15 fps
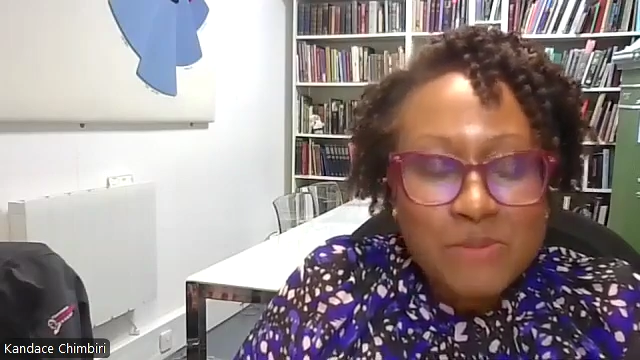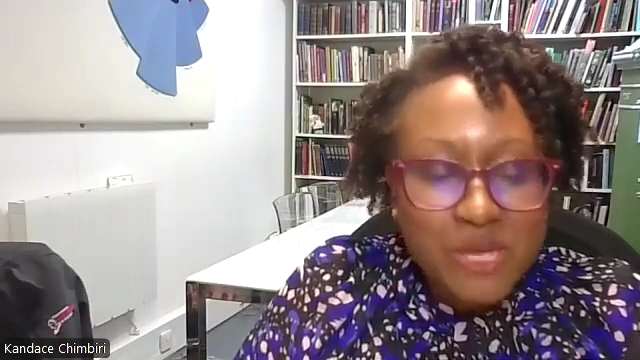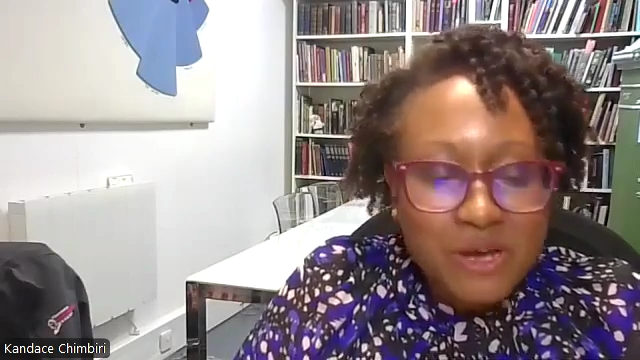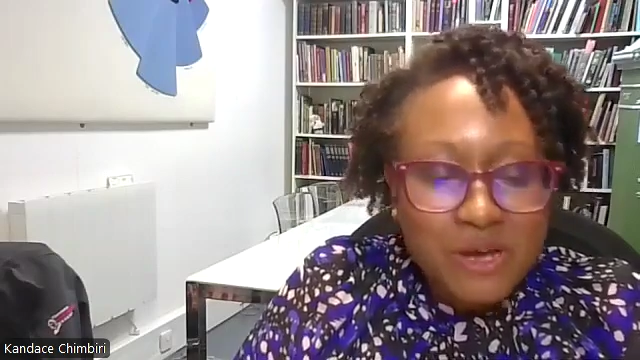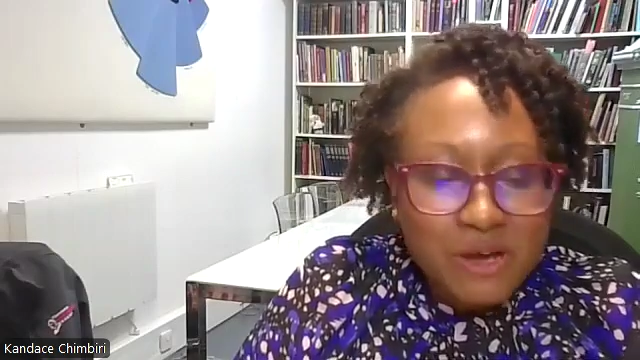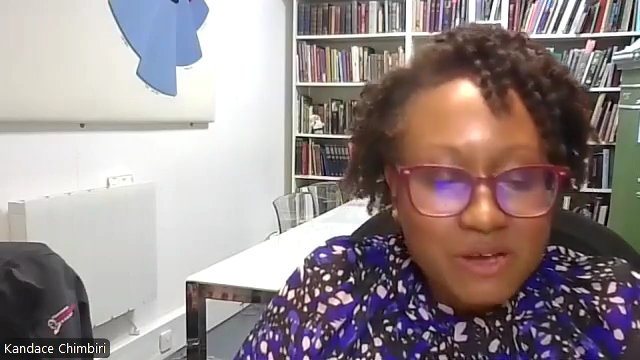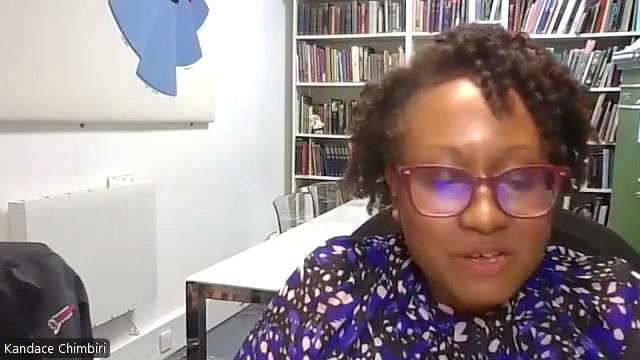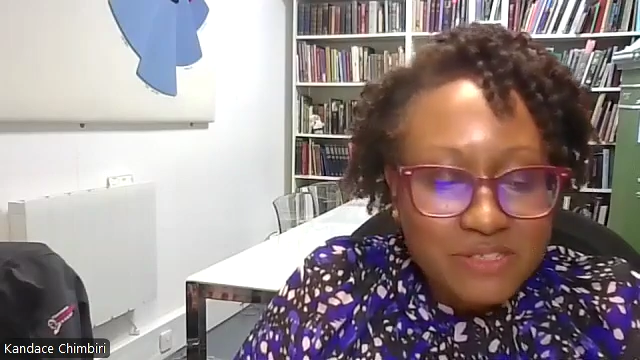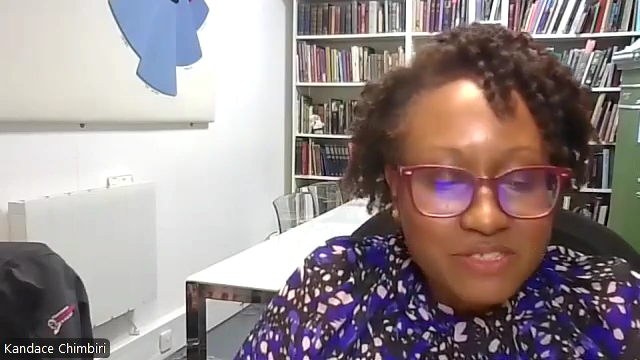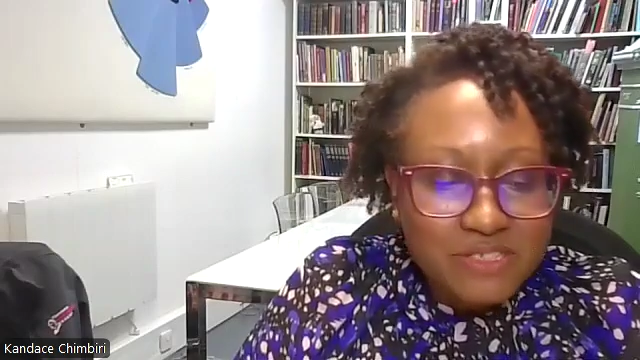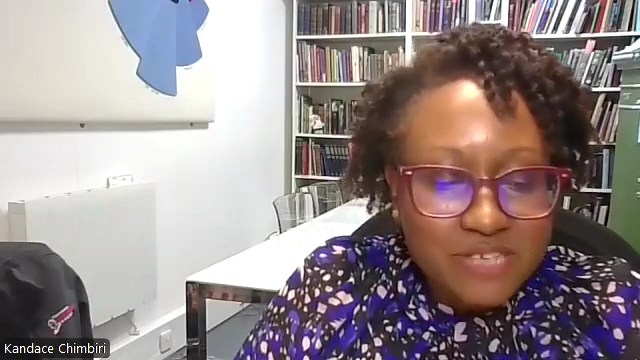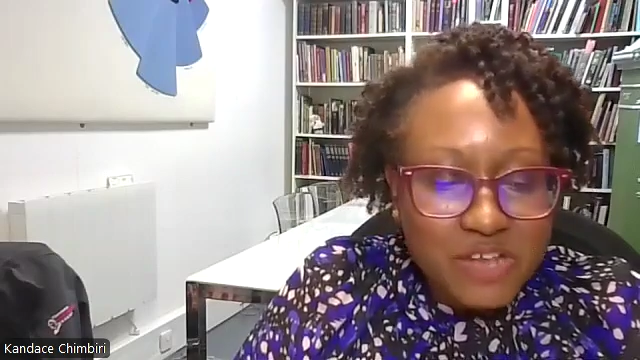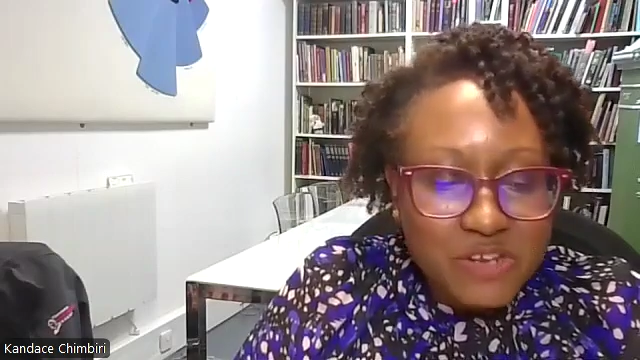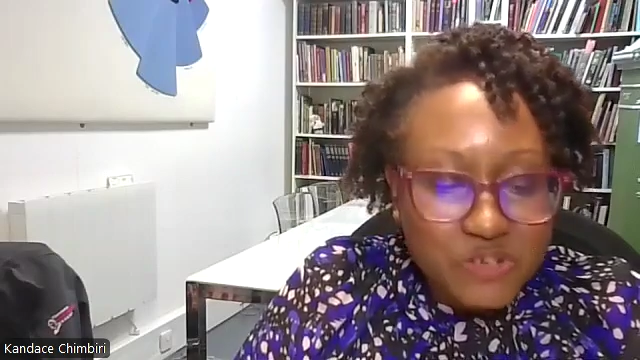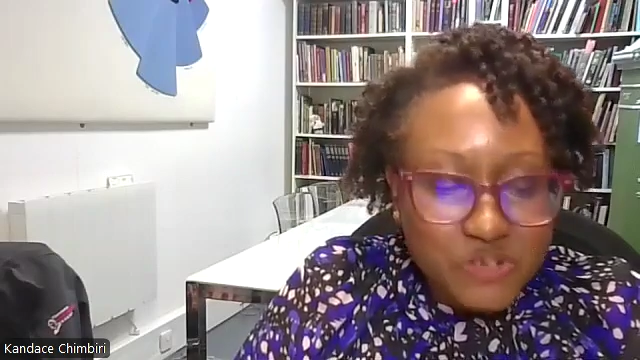
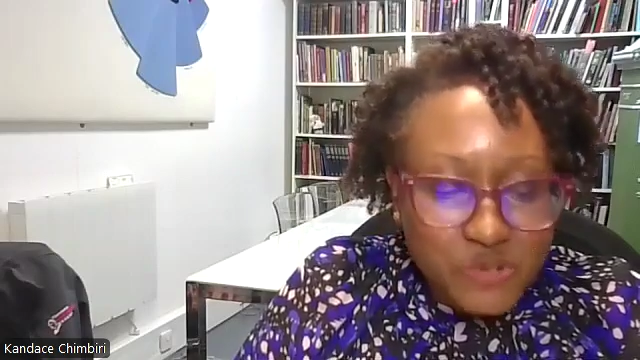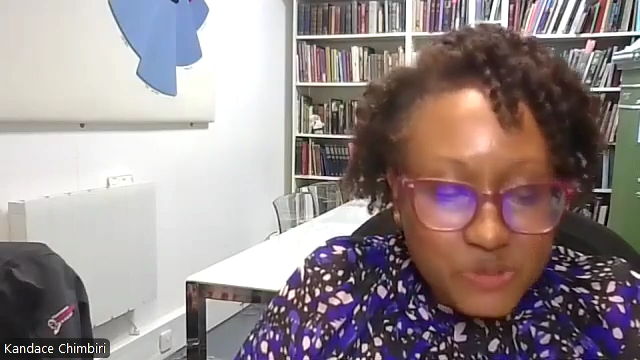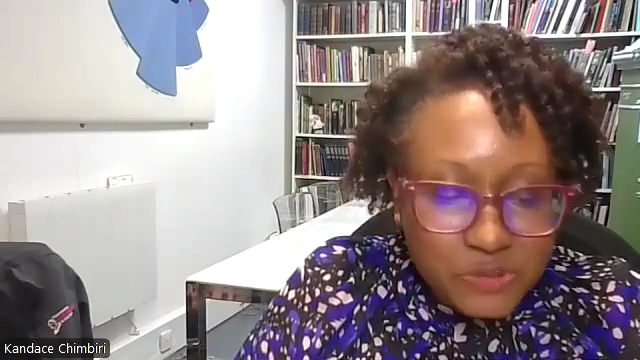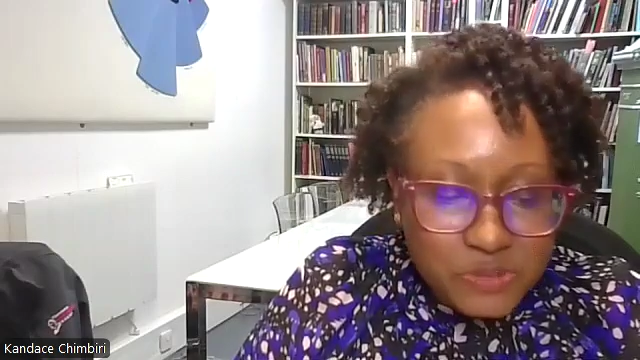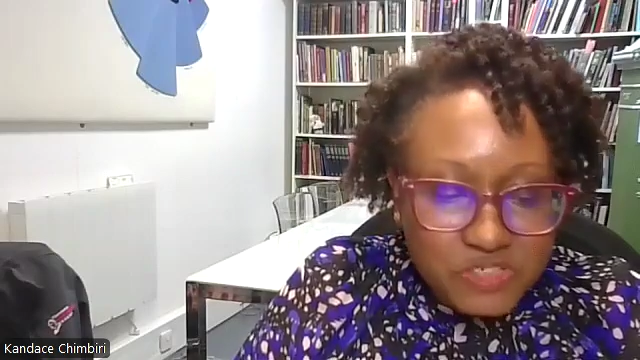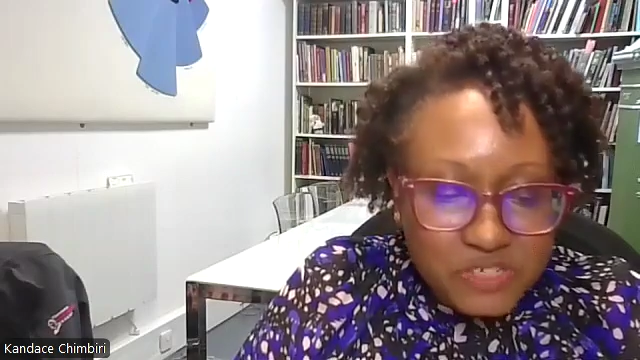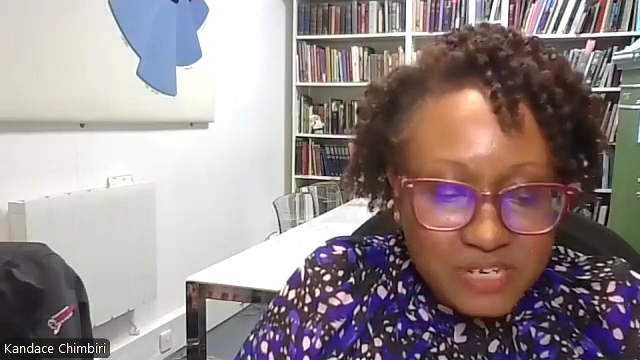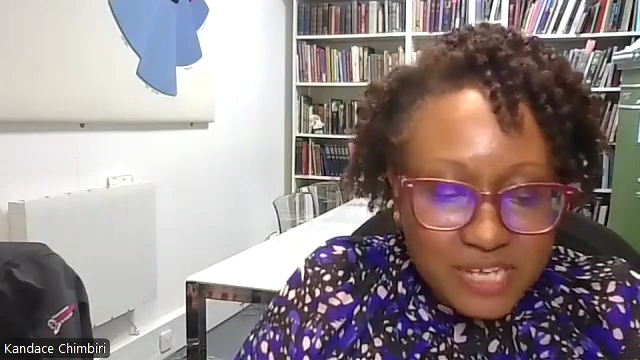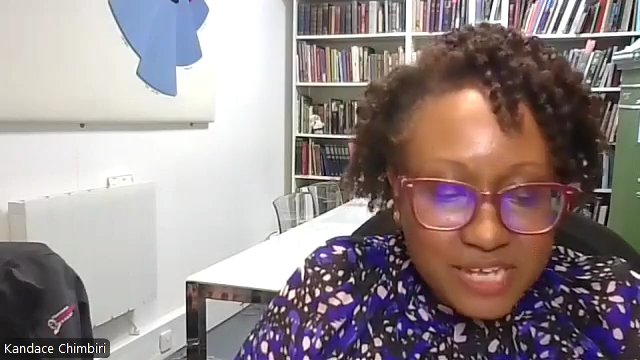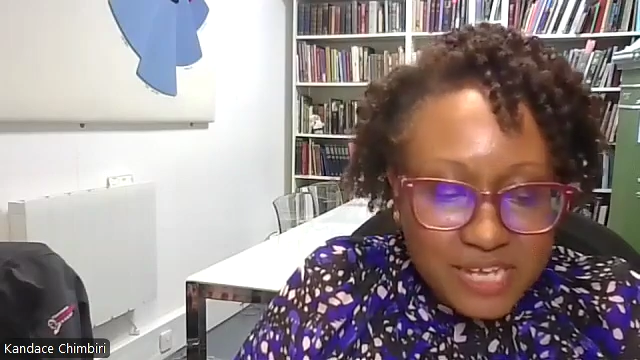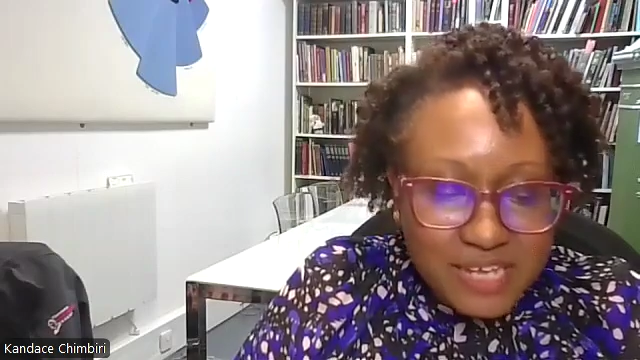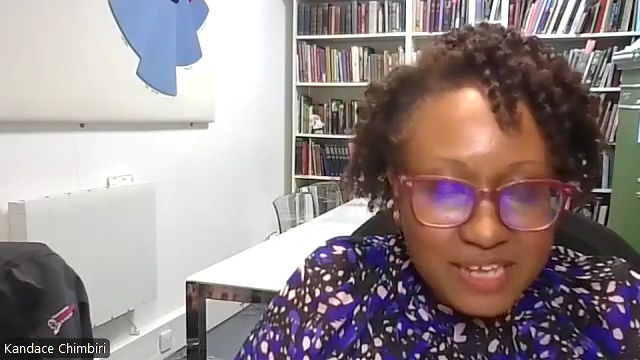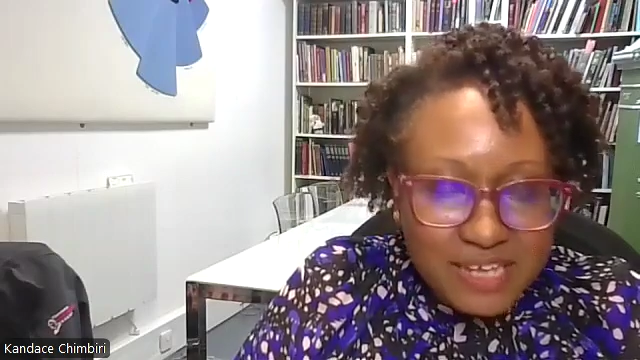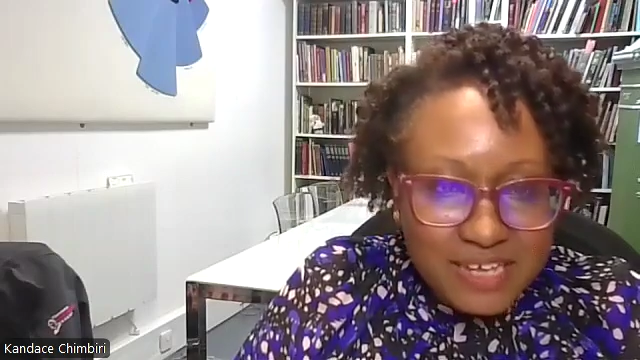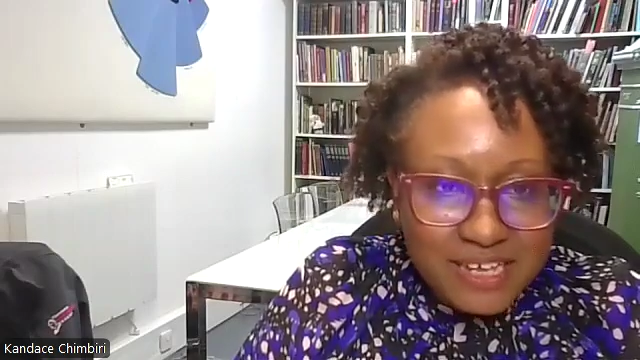because
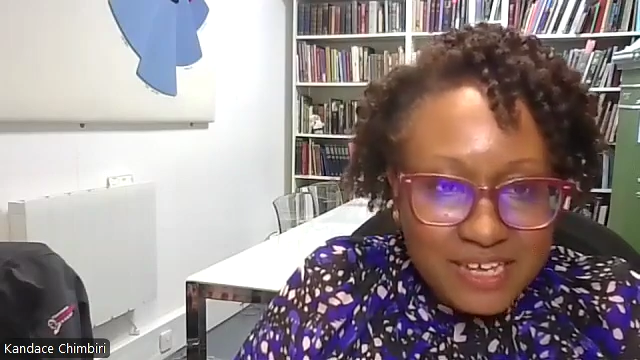unusually